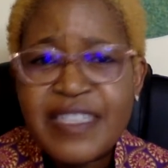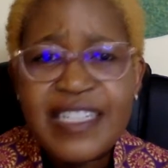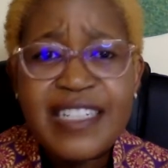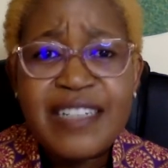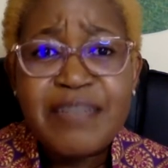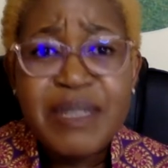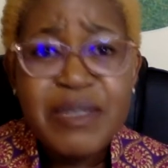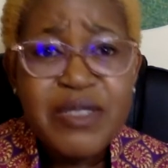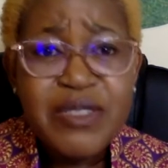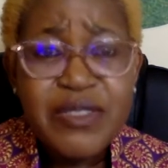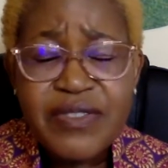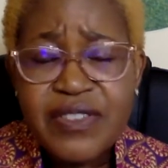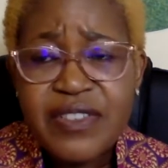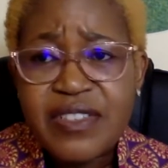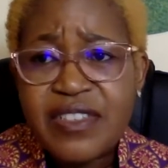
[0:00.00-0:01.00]
and maybe
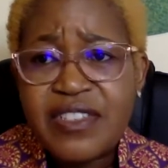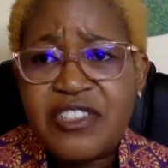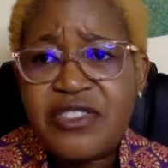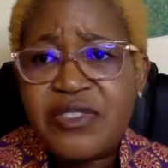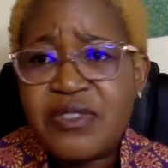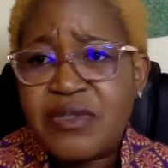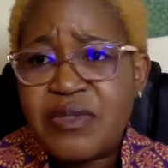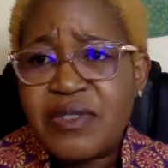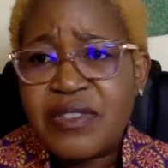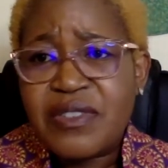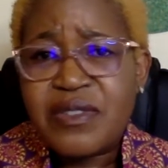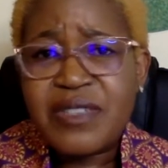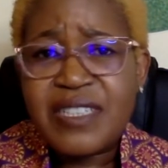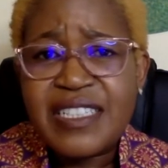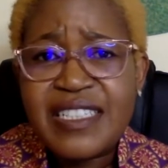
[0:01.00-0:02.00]
you've got issues with
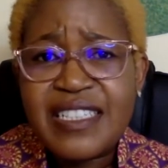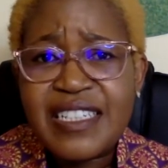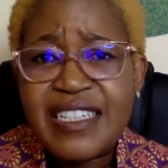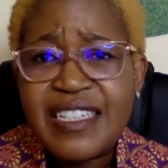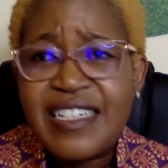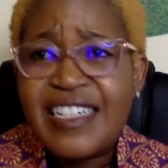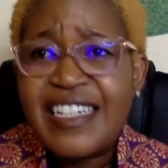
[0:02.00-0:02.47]
your leader.